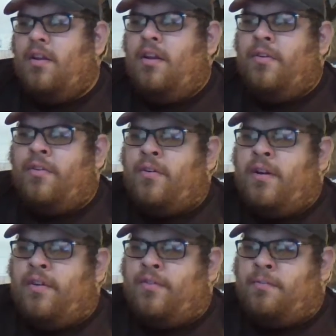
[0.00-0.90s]
if you're a
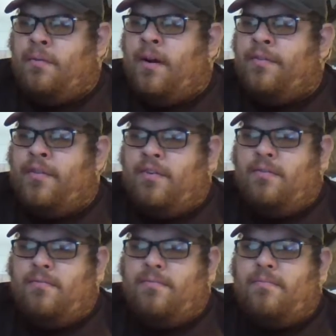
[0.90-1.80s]
non-for-profit,
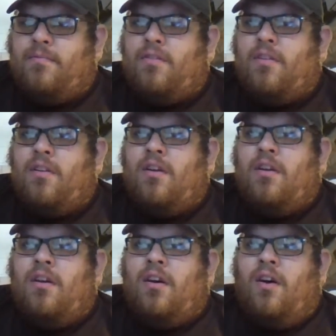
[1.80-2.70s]

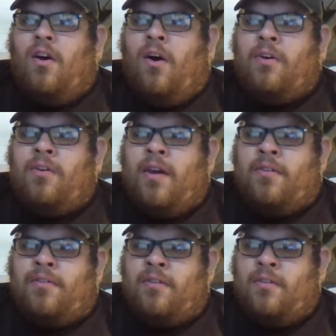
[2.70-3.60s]
all you
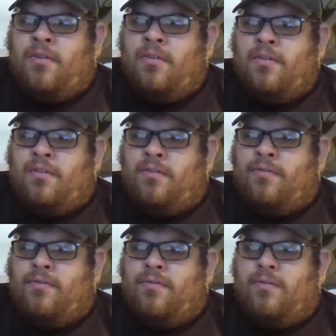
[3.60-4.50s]
have to do
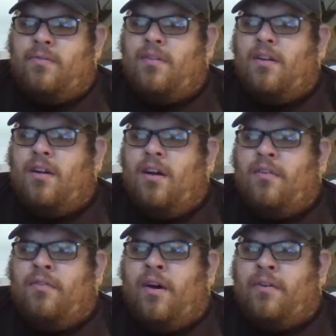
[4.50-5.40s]
is
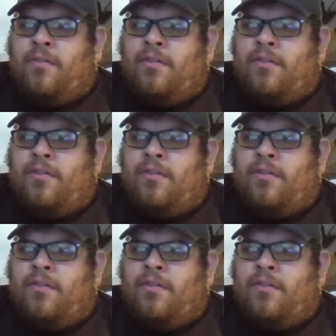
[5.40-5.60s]
file your